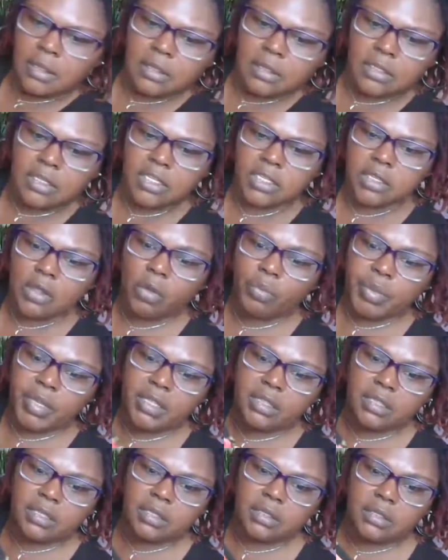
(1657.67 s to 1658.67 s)
This going to be
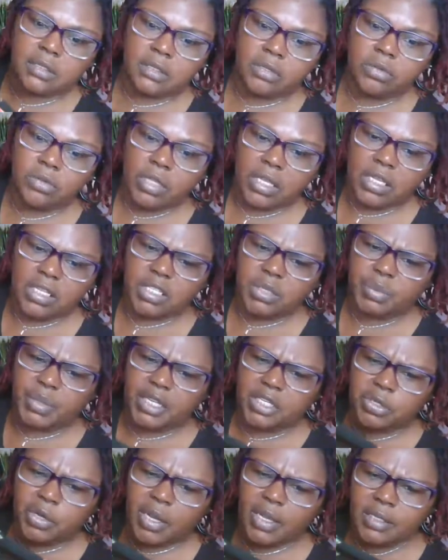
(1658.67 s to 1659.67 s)
the, you think it should be
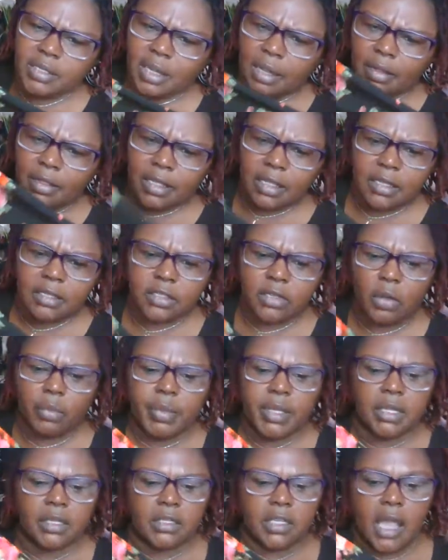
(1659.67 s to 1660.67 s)
a dress? I think it's going
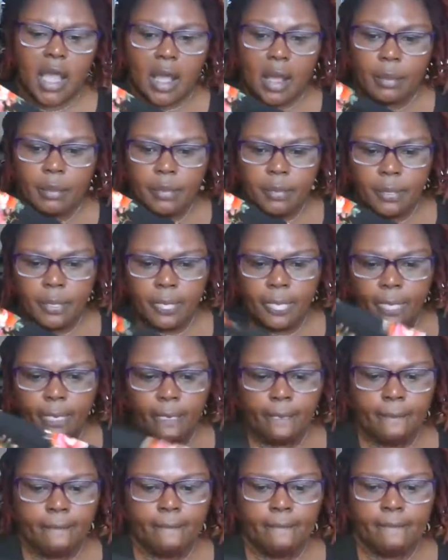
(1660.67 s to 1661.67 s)
to be a top.
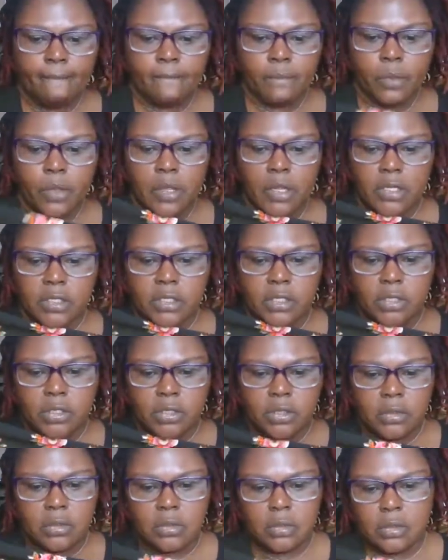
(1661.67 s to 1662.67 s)
Because
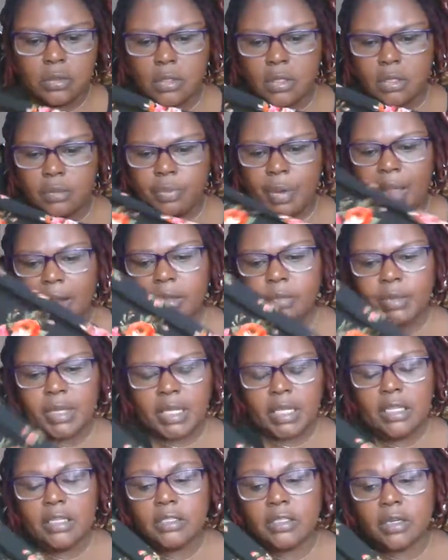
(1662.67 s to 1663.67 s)
it's, it'd probably be
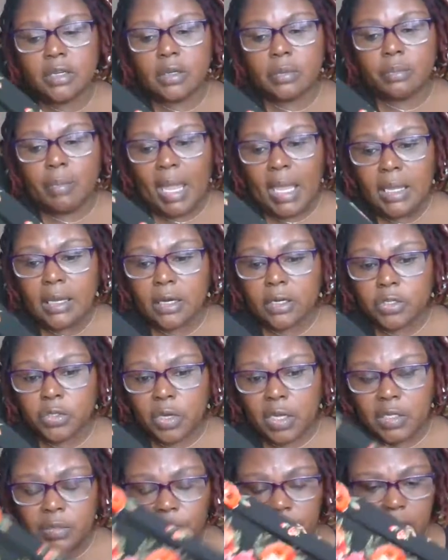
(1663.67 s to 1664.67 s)
easier to make it a
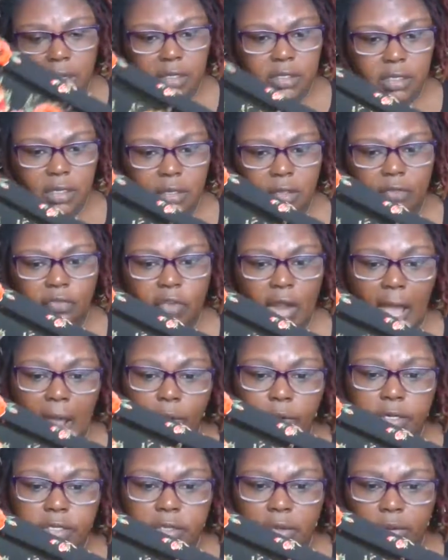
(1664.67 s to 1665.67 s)
dress because of the
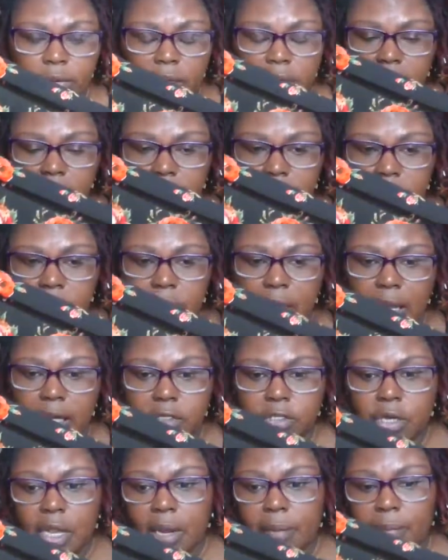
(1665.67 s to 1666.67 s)
flowers on here. You got to
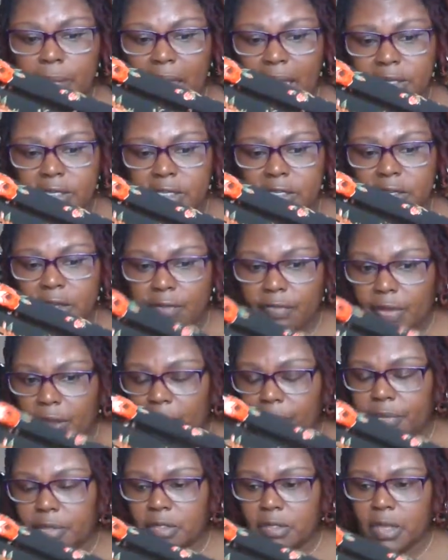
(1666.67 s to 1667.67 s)
try to match stuff
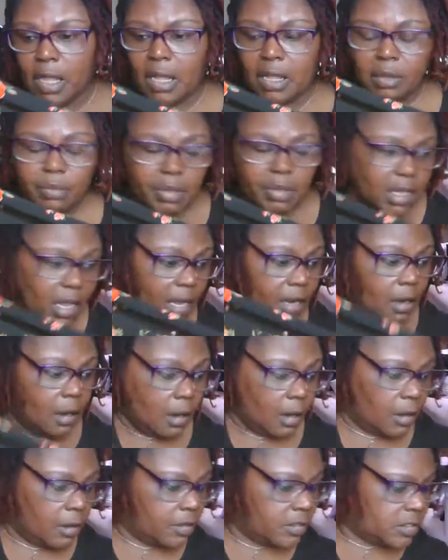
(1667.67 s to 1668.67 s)
up. And that could be kind of
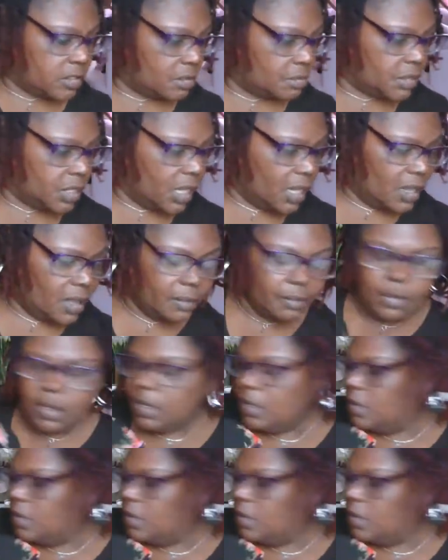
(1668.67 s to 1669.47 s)
hard sometimes